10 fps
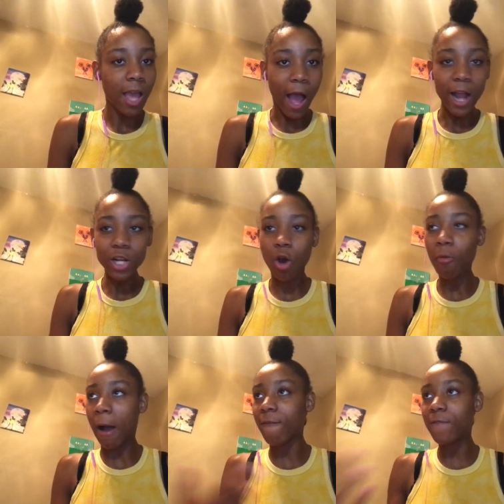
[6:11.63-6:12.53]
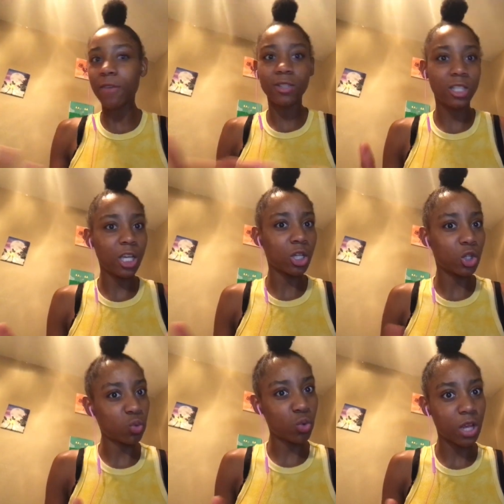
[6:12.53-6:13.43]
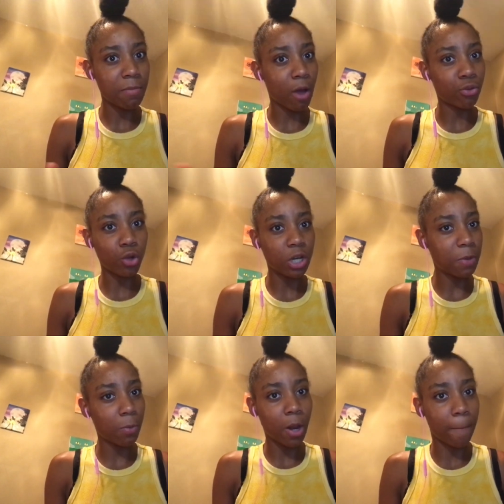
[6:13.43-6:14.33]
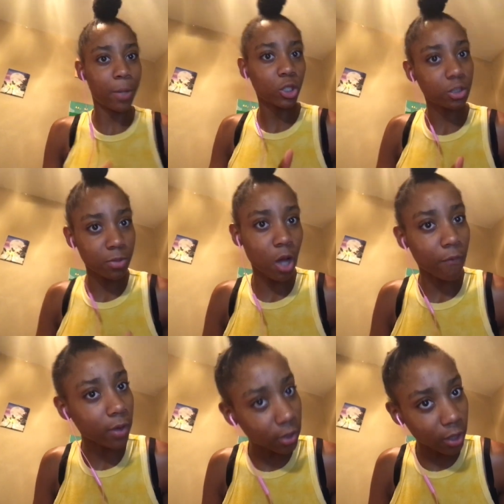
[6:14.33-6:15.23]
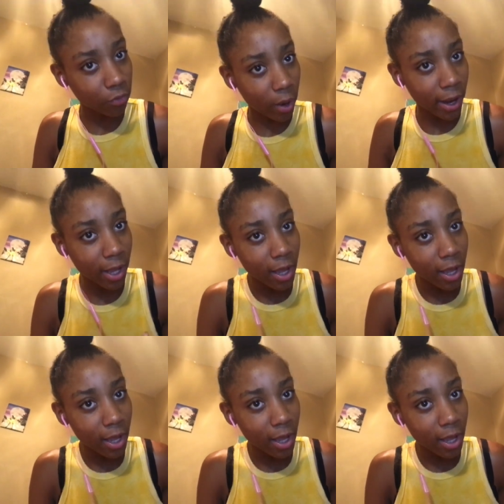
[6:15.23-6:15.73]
I know about 15 to 20, about 30 people that push me off a cliff, right?